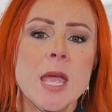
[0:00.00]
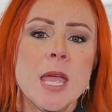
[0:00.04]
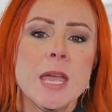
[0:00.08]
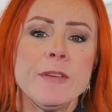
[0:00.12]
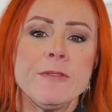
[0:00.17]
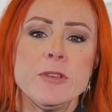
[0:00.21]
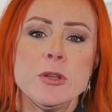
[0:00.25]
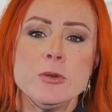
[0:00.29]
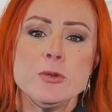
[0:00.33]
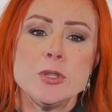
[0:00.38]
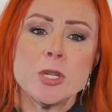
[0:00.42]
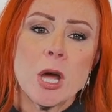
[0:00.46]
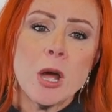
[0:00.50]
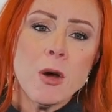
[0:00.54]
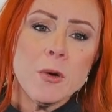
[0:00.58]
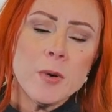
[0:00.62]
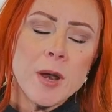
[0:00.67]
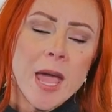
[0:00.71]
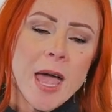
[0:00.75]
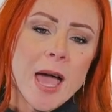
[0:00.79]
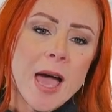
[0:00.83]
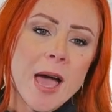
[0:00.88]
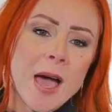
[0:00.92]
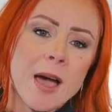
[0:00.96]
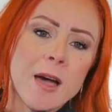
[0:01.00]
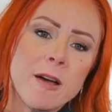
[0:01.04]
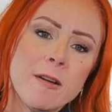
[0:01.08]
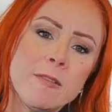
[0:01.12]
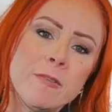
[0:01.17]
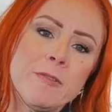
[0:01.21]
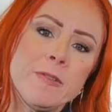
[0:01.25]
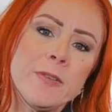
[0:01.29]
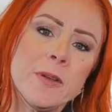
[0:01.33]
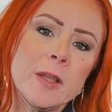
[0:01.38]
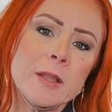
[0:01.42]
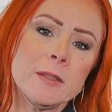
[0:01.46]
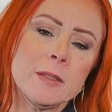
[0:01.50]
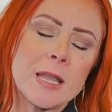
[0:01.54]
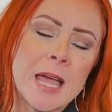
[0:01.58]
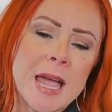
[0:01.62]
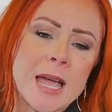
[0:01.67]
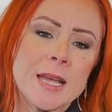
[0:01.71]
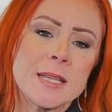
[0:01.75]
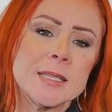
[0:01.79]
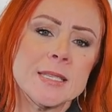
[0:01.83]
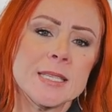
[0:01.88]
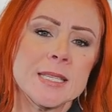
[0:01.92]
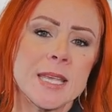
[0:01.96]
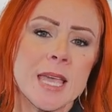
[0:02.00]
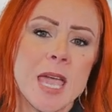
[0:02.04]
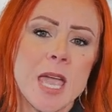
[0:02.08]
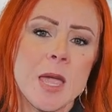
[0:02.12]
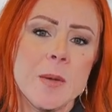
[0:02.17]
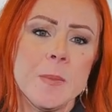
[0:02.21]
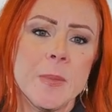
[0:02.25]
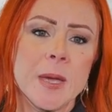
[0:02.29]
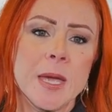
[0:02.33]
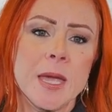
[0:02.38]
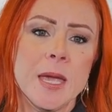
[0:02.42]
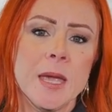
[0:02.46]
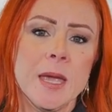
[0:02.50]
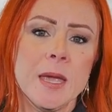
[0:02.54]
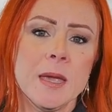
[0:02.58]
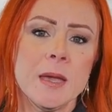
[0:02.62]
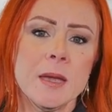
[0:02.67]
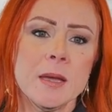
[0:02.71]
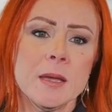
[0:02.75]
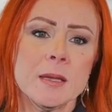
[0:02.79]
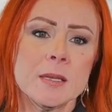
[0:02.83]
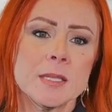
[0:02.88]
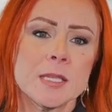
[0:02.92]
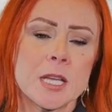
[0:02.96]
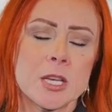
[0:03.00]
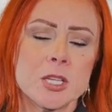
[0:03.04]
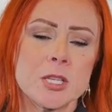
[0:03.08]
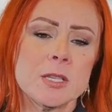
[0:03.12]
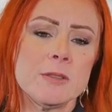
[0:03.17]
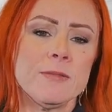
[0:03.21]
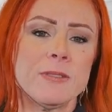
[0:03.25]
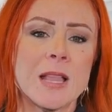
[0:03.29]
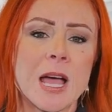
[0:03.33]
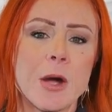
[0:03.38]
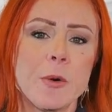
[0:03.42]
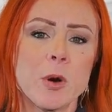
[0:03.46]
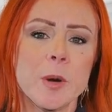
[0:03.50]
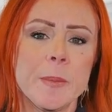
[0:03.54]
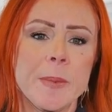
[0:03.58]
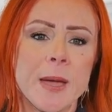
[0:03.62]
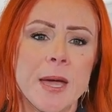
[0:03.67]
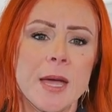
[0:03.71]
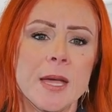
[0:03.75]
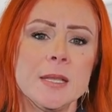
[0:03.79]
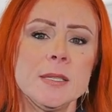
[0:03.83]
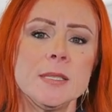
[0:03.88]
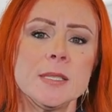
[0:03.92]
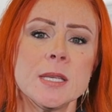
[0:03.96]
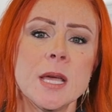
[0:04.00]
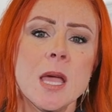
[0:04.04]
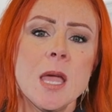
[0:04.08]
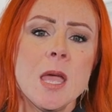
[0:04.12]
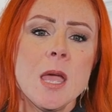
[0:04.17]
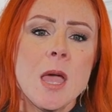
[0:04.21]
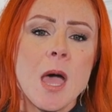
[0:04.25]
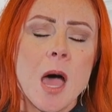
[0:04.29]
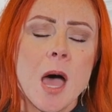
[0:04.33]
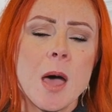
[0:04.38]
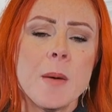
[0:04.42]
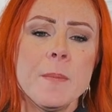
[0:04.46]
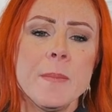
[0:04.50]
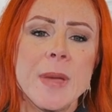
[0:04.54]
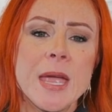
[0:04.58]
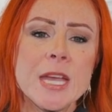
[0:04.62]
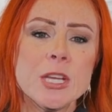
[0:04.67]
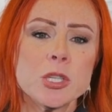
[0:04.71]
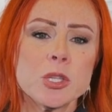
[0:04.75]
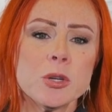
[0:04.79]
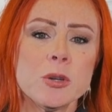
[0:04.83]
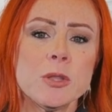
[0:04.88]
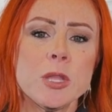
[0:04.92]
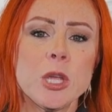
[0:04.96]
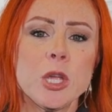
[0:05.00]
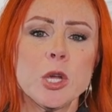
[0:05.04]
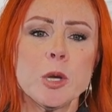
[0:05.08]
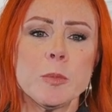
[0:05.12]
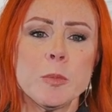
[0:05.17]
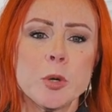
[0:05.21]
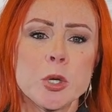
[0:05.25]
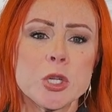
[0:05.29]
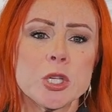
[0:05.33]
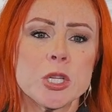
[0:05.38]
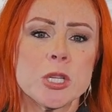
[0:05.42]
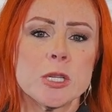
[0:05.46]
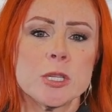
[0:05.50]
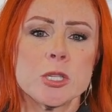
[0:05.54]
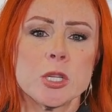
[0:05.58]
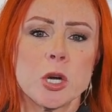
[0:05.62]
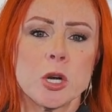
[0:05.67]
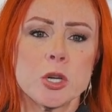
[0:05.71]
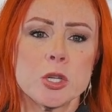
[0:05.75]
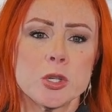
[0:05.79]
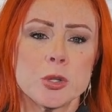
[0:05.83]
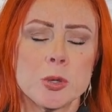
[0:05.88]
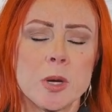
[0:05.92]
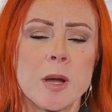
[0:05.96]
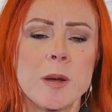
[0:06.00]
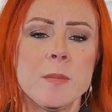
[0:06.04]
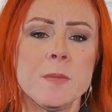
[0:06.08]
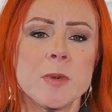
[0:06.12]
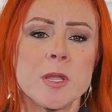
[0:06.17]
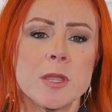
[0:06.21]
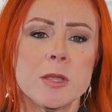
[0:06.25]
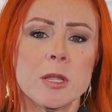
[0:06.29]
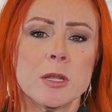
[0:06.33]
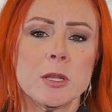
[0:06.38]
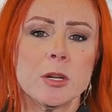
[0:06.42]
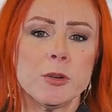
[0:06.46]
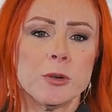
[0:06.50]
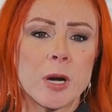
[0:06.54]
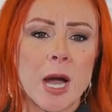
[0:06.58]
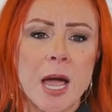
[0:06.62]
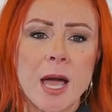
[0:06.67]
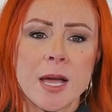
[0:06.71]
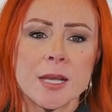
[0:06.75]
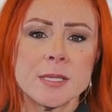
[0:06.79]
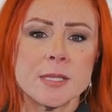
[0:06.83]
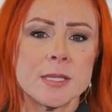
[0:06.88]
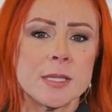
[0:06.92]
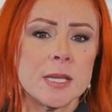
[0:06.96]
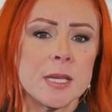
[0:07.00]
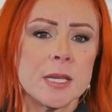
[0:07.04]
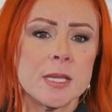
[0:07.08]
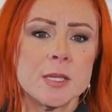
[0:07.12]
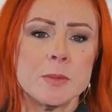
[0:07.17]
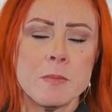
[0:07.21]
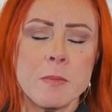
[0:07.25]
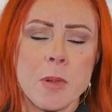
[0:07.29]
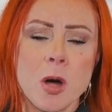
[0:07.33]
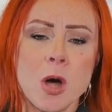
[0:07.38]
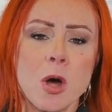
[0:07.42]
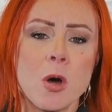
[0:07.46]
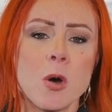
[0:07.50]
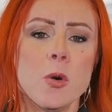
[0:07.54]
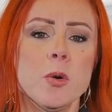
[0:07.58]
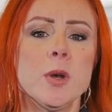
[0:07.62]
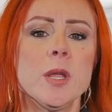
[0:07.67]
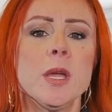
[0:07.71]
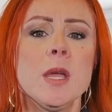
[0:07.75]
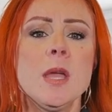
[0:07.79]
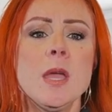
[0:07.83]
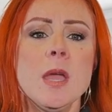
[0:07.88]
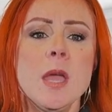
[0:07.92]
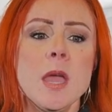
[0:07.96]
If you don't have landscaping, such as flower beds, um, make sure that your bushes are trimmed, the grass is mowed.